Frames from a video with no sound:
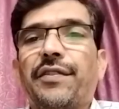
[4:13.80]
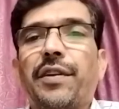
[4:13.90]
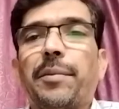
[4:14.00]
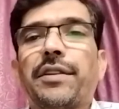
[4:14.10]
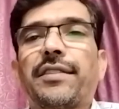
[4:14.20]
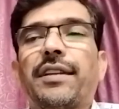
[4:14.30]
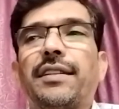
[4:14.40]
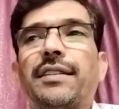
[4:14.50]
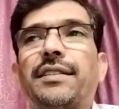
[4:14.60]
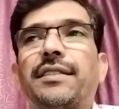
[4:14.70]
If a
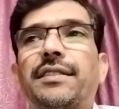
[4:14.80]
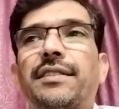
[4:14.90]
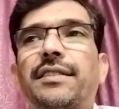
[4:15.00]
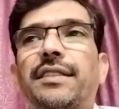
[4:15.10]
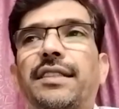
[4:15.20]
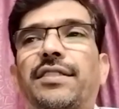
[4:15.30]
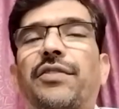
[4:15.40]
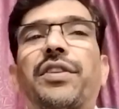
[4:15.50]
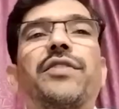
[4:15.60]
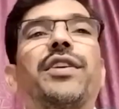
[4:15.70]
person
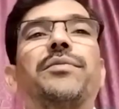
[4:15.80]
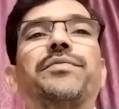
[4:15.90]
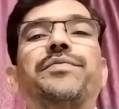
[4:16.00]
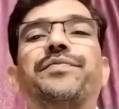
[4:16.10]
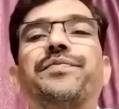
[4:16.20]
suffering from